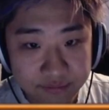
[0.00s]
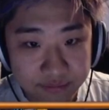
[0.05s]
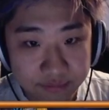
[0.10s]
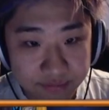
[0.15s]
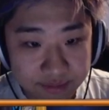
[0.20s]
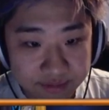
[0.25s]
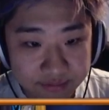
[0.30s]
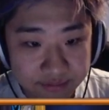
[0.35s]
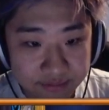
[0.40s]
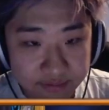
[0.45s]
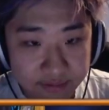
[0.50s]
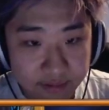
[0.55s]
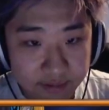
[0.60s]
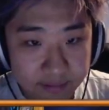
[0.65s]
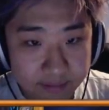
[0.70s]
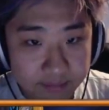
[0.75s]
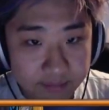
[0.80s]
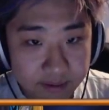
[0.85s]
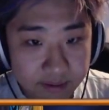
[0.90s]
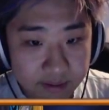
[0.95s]
the rest of the
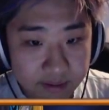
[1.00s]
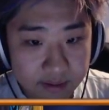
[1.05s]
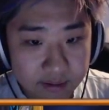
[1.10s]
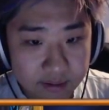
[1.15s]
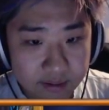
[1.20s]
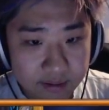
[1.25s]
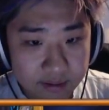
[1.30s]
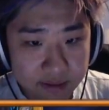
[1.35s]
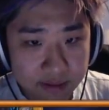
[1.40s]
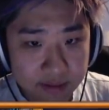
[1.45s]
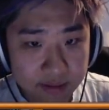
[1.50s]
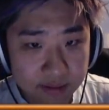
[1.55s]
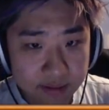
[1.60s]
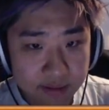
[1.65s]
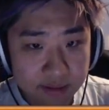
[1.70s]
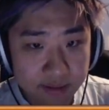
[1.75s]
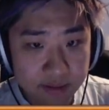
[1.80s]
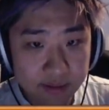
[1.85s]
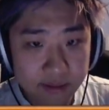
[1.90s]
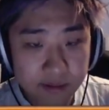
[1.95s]
game.
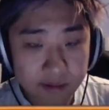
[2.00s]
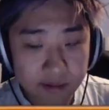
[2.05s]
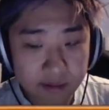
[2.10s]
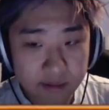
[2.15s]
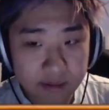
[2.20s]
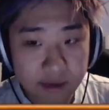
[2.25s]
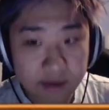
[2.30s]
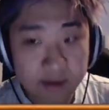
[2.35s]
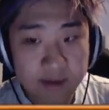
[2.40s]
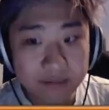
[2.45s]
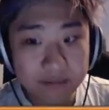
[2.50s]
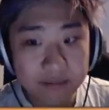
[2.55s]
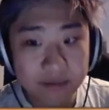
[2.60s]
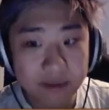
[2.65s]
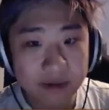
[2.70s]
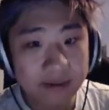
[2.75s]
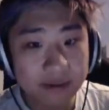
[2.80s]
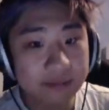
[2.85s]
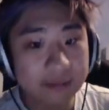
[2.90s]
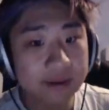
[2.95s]
Now I can
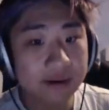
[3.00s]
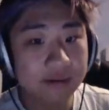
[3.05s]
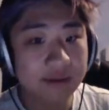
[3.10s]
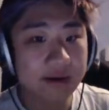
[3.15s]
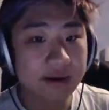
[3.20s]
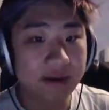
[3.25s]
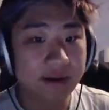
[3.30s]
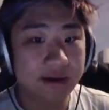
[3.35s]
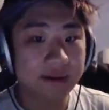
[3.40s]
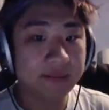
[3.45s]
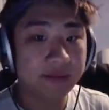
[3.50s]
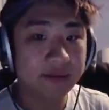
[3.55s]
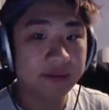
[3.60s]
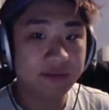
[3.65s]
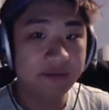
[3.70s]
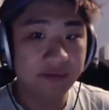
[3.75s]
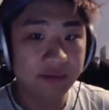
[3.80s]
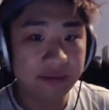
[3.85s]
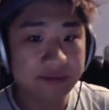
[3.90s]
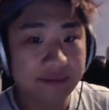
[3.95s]
play around Tarim because
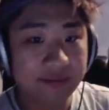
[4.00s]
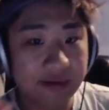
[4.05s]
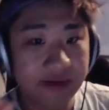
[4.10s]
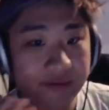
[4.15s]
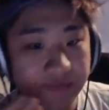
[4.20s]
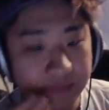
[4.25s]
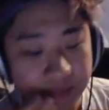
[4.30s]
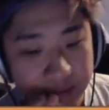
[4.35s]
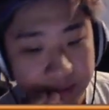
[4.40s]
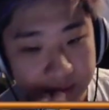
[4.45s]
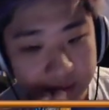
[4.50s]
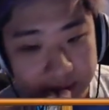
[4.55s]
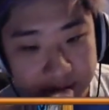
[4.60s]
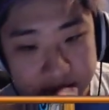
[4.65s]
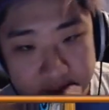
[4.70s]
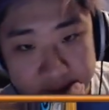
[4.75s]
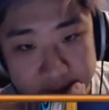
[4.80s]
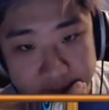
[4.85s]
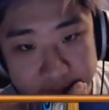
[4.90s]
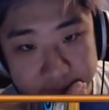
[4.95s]
he'll never have a minion
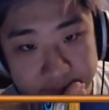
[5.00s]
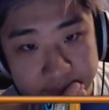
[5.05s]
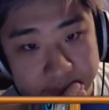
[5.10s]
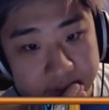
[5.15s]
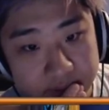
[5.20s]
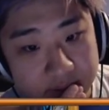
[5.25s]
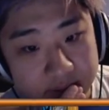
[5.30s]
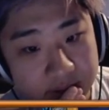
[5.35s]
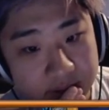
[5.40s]
at this point.